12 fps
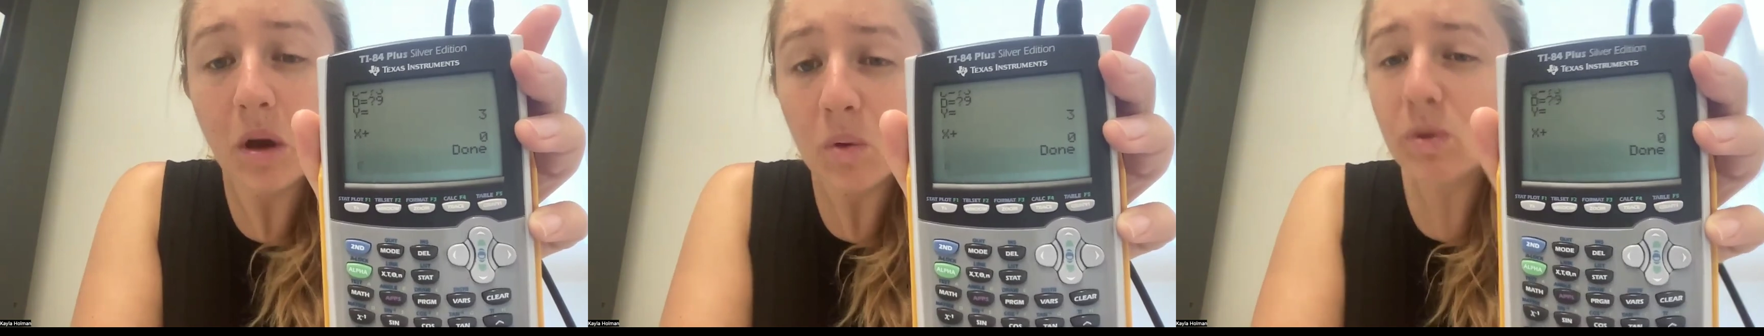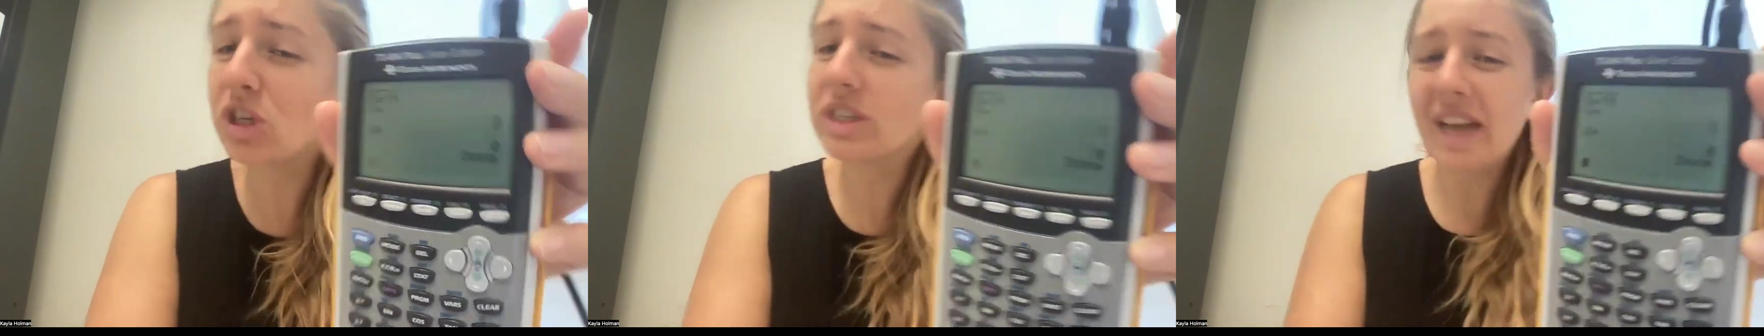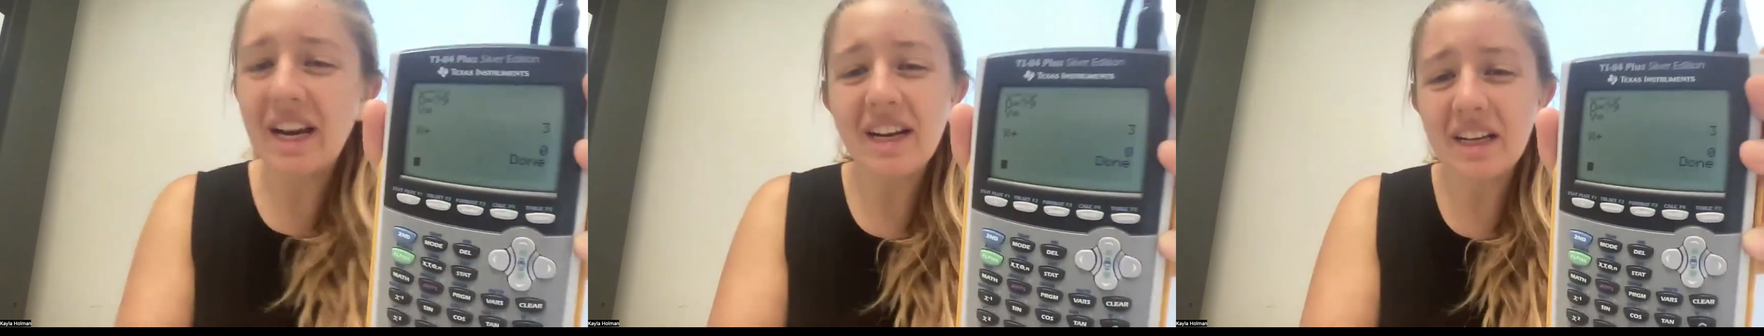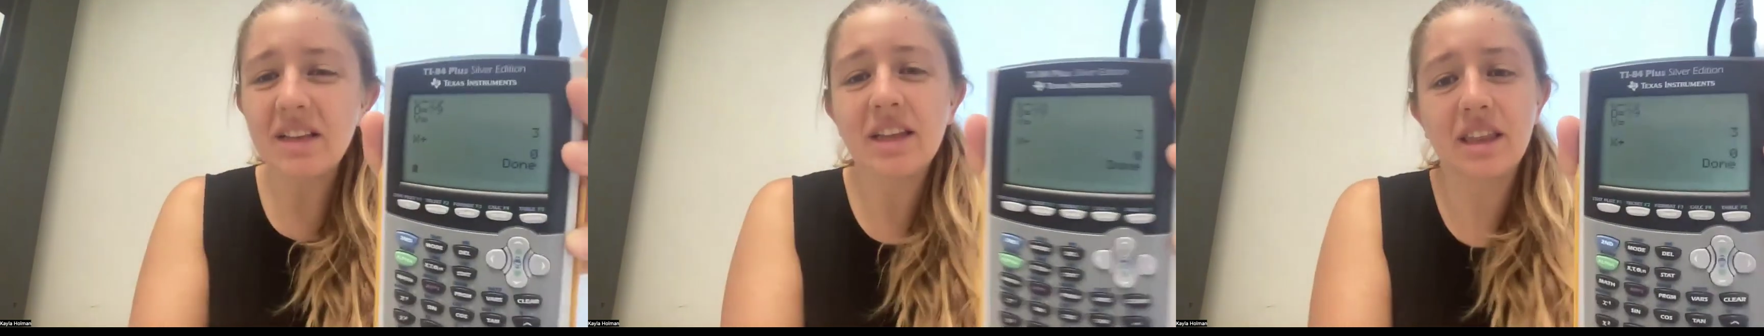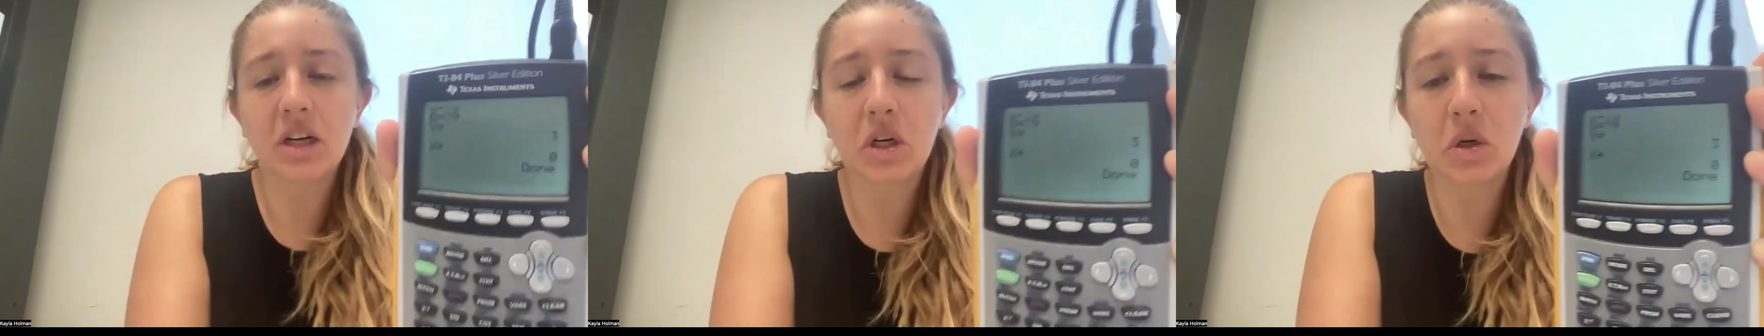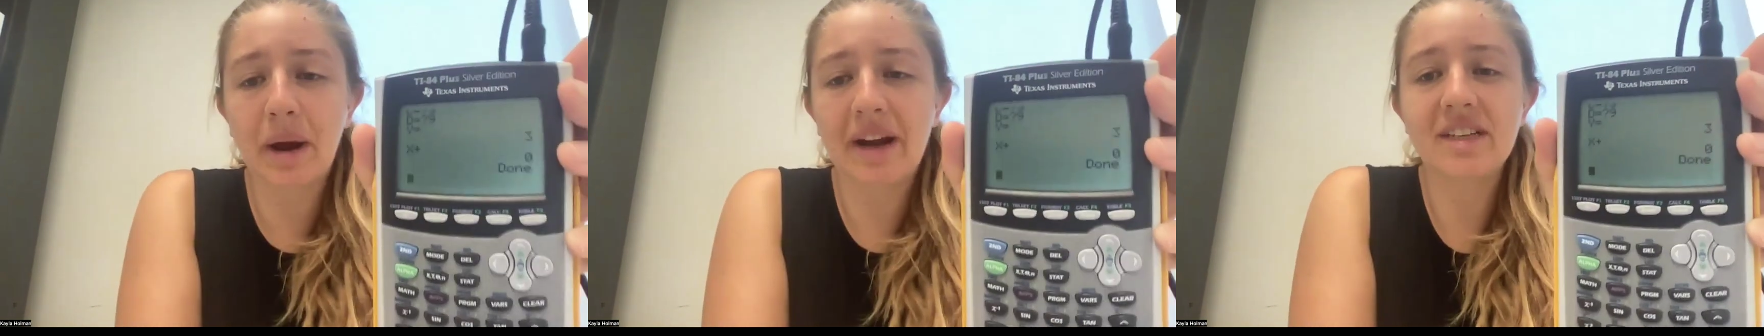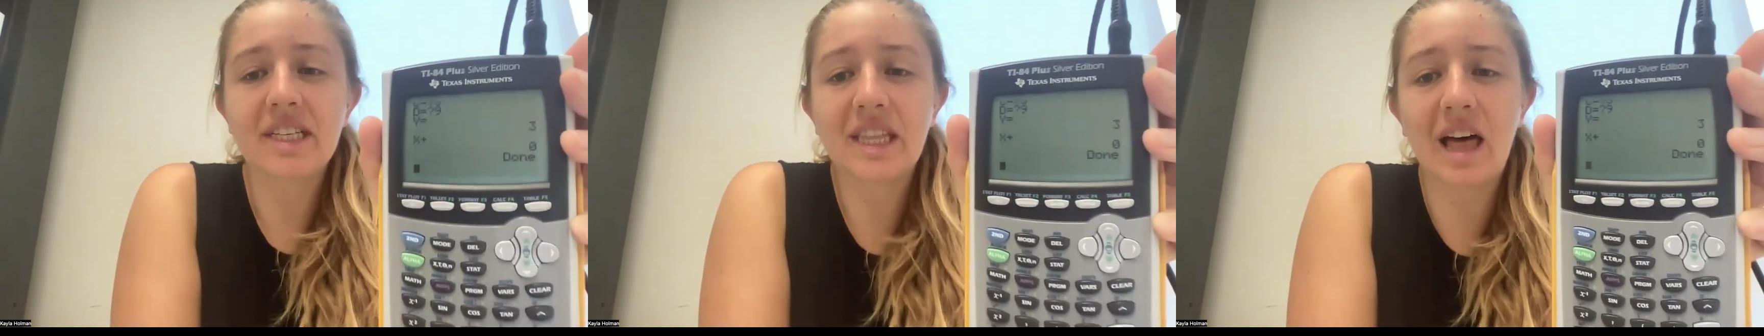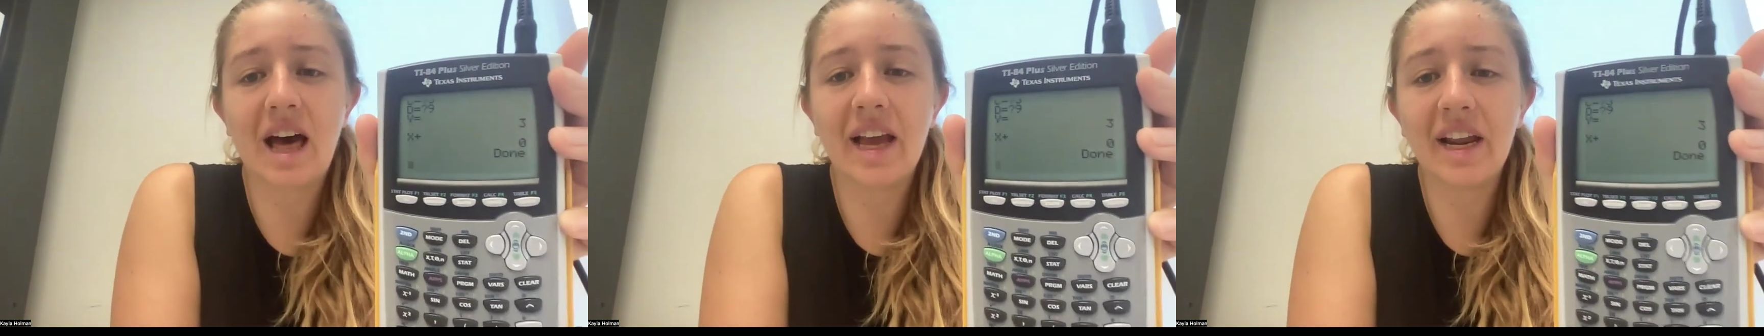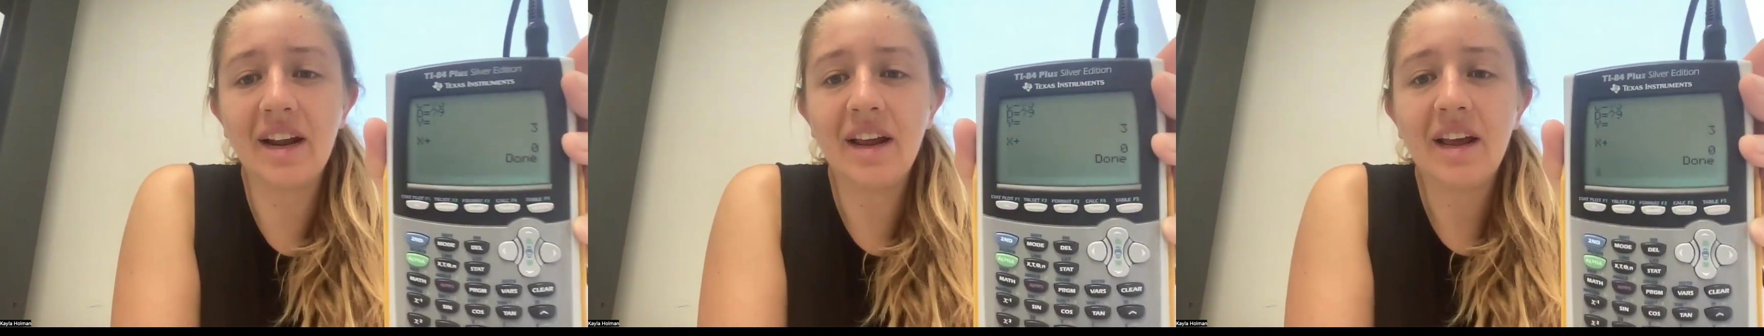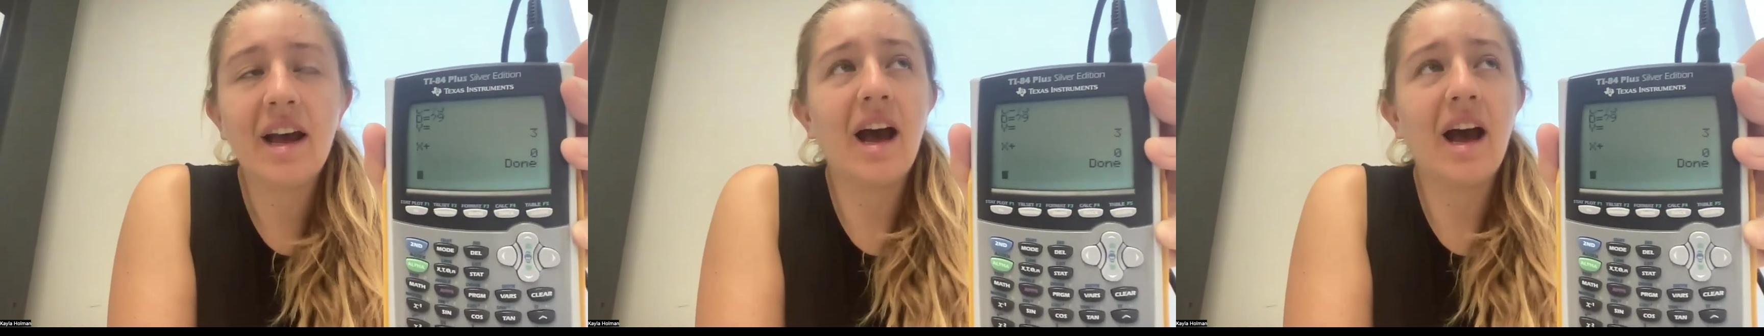which is technically the correct line.